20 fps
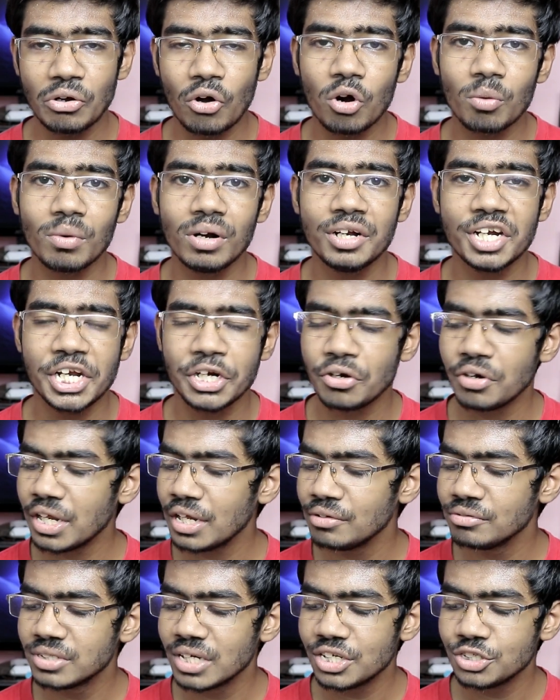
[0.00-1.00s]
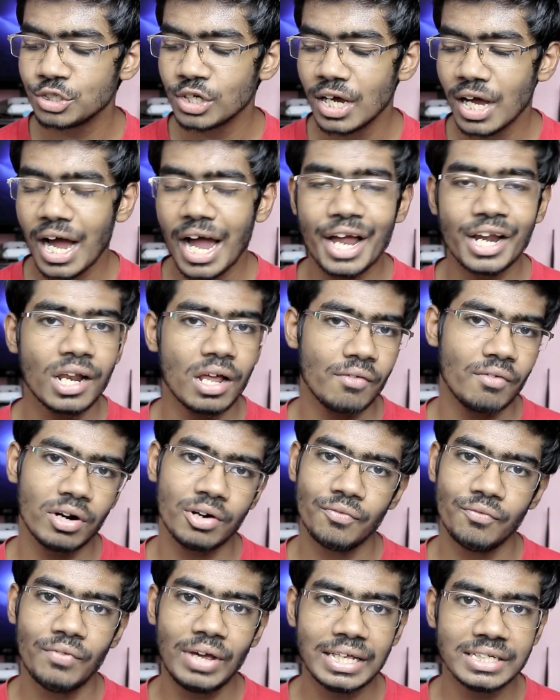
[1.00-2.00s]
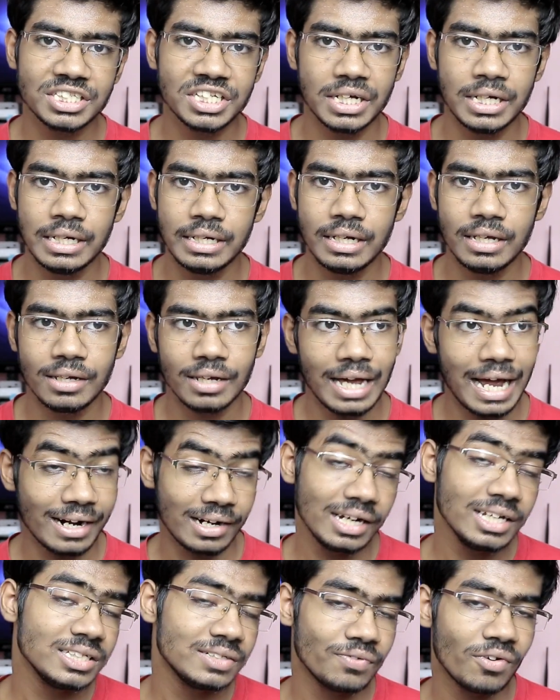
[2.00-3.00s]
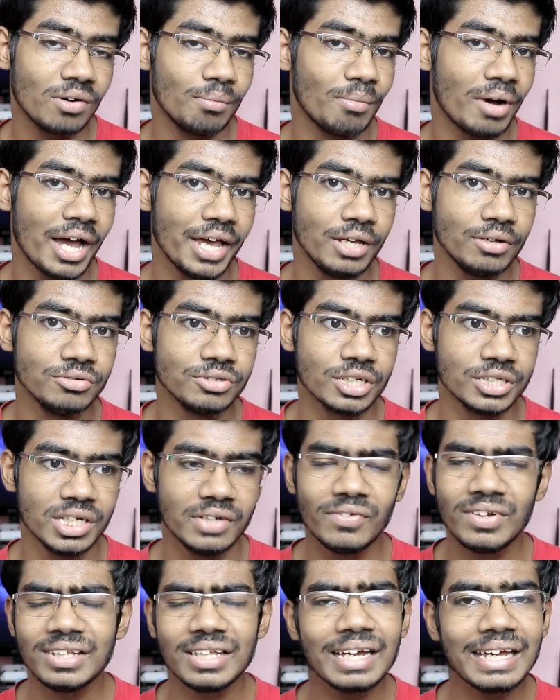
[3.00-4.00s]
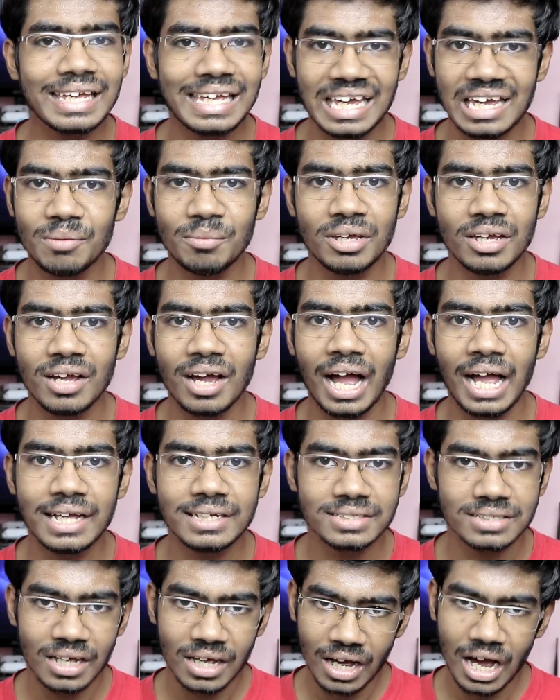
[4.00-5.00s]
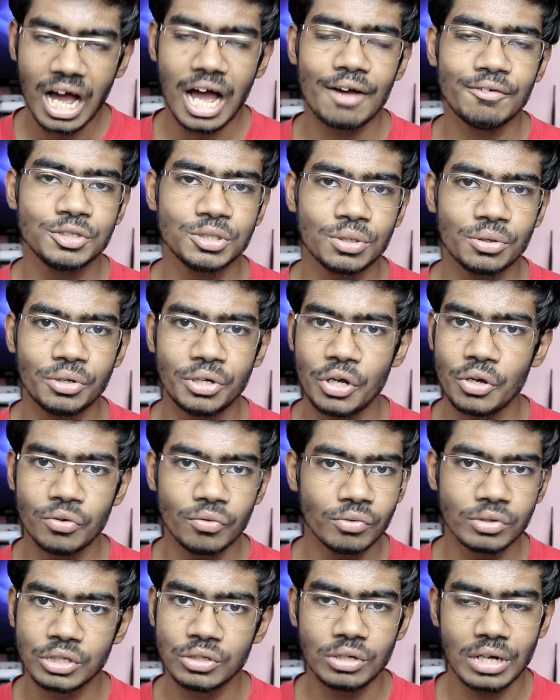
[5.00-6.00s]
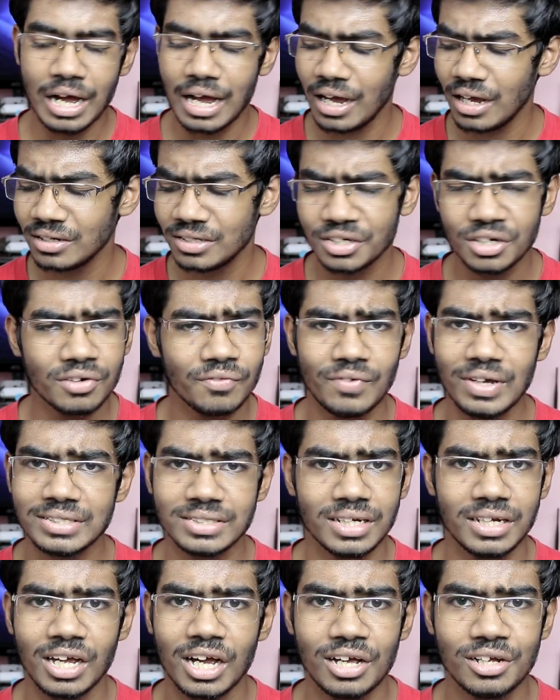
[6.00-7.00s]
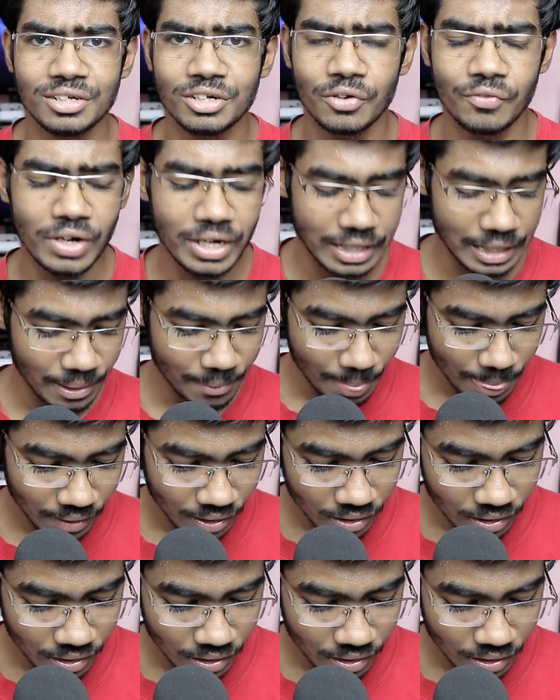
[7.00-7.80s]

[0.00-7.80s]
in normal day-to-day usage I never faced heating, at least for my usage. Even the gaming guys, I've shown you, I didn't face any kind of heating.